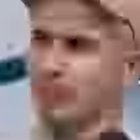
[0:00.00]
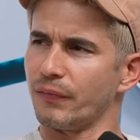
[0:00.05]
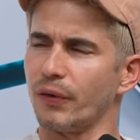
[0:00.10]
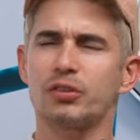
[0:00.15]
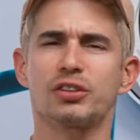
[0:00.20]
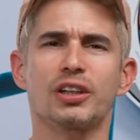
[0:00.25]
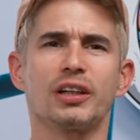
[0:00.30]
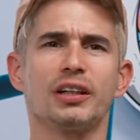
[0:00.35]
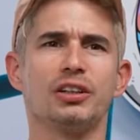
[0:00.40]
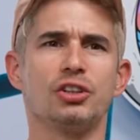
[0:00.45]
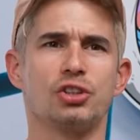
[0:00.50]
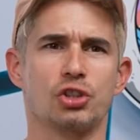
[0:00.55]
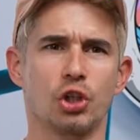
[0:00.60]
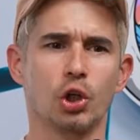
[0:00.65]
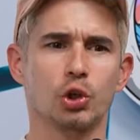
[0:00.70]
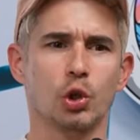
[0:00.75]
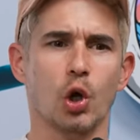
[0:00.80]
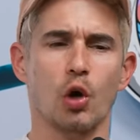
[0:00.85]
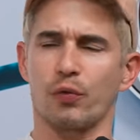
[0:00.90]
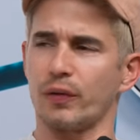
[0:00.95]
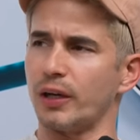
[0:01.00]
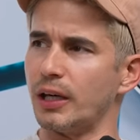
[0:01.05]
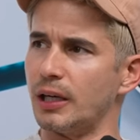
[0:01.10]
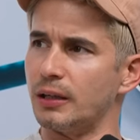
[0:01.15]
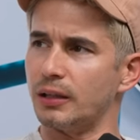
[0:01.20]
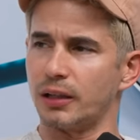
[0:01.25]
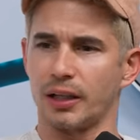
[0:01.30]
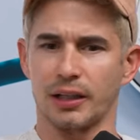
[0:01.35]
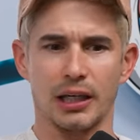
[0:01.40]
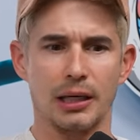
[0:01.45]
Feels like getting jerked off in,
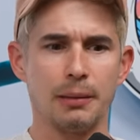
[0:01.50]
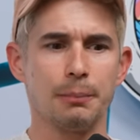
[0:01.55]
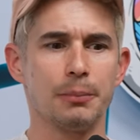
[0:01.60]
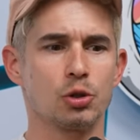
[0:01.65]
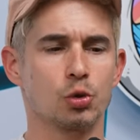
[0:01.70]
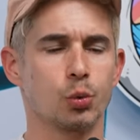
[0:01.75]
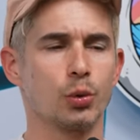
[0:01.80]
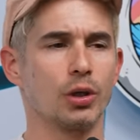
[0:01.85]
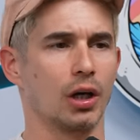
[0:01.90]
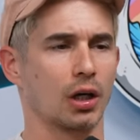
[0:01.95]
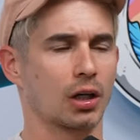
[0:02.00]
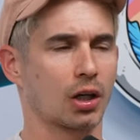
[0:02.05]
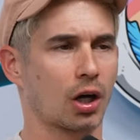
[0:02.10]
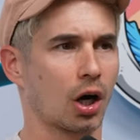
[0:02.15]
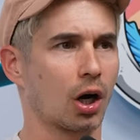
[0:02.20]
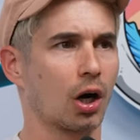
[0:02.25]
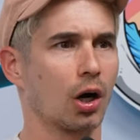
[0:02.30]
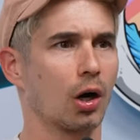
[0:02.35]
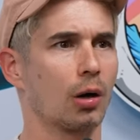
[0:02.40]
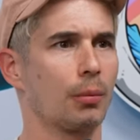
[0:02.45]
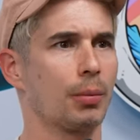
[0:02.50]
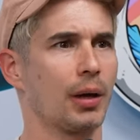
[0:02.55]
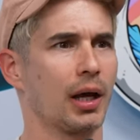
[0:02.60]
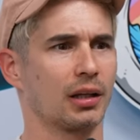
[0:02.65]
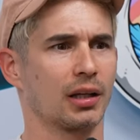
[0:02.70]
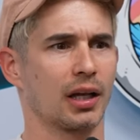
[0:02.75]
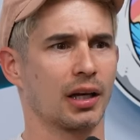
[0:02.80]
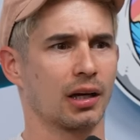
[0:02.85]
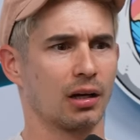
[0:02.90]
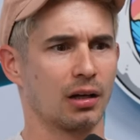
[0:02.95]
like in between a curb and
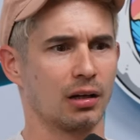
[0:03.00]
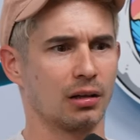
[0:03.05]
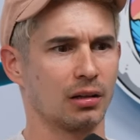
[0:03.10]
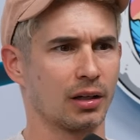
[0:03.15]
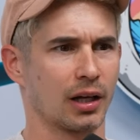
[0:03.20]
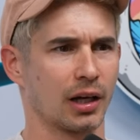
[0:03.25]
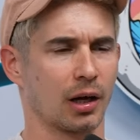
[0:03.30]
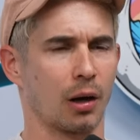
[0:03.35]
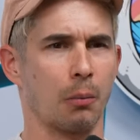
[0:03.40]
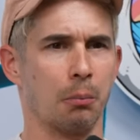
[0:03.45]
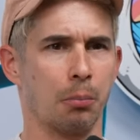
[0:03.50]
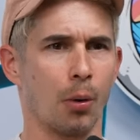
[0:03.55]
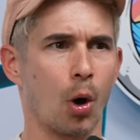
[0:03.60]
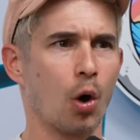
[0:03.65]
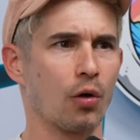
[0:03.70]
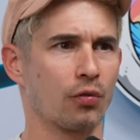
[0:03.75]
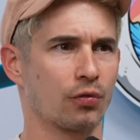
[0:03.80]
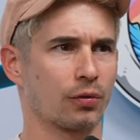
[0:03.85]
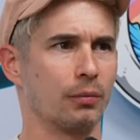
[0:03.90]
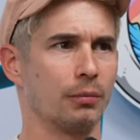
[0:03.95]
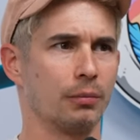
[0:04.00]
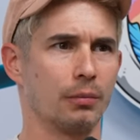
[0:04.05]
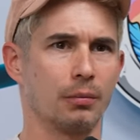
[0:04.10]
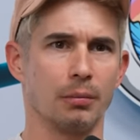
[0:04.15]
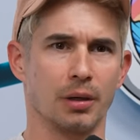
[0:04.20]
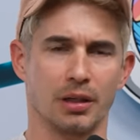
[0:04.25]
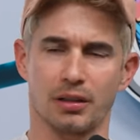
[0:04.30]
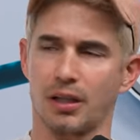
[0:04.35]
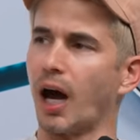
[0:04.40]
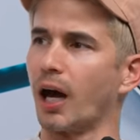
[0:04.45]
like a like a ball from
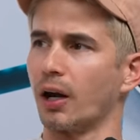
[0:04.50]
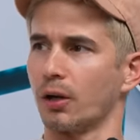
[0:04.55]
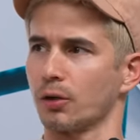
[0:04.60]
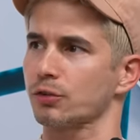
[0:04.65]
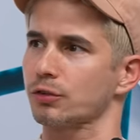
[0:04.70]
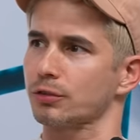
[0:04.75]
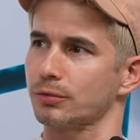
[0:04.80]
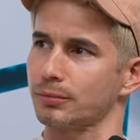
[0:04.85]
McDonald's.